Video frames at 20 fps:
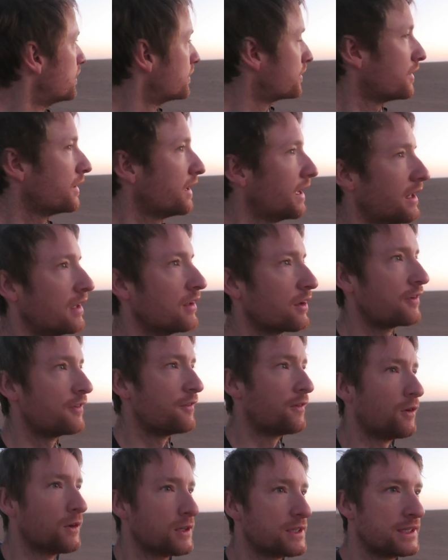So yeah,
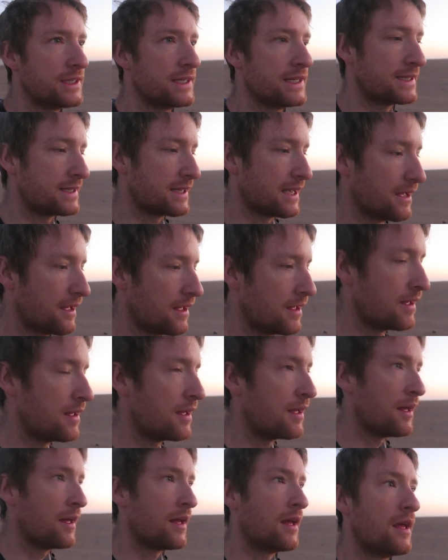looking forward to this.
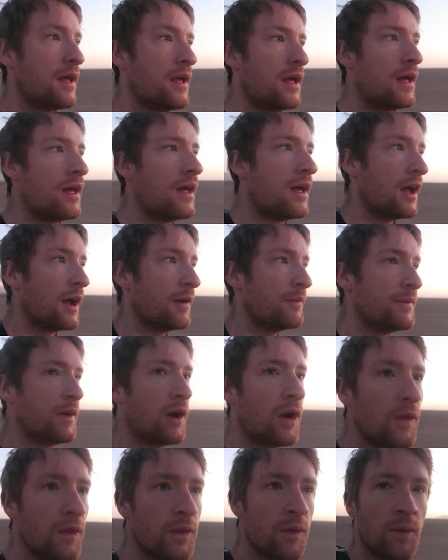I'm the
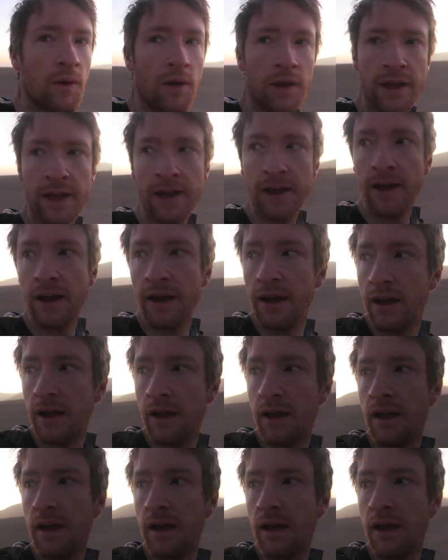only one here.